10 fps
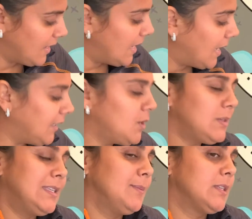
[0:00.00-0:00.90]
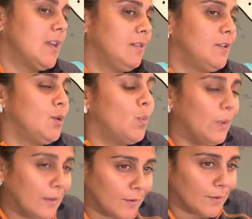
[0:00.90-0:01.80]
I know it seems a little
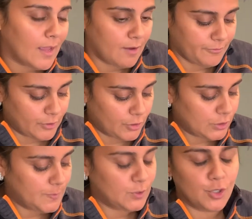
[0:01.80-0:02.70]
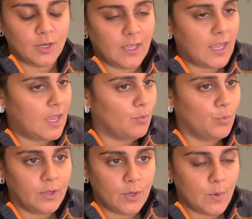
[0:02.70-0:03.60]
weird at first, but you're gonna get
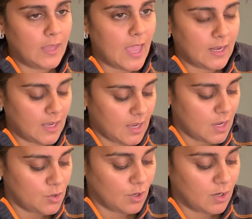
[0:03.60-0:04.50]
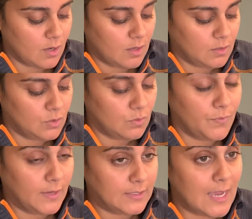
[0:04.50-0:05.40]
really quick at it and you're gonna do
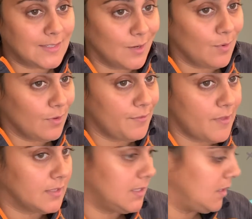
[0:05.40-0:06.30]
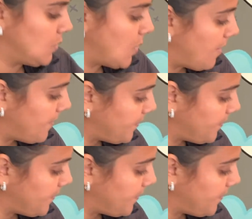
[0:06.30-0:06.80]
fantastic with your flossing as well.